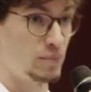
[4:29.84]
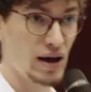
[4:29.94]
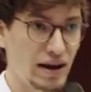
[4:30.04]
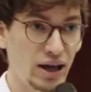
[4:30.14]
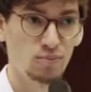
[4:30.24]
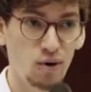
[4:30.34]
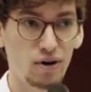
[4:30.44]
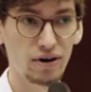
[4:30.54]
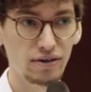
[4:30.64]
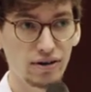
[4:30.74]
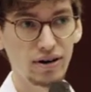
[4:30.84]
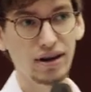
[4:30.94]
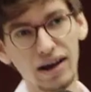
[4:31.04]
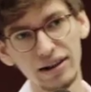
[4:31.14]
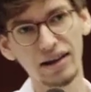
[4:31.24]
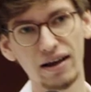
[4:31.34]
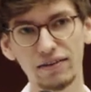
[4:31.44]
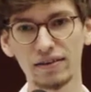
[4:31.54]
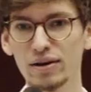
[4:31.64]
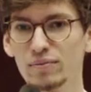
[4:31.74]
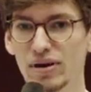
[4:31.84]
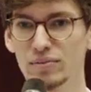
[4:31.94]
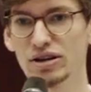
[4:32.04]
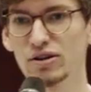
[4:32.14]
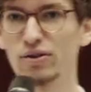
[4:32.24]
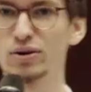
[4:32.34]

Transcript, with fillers: panic more. And then maybe the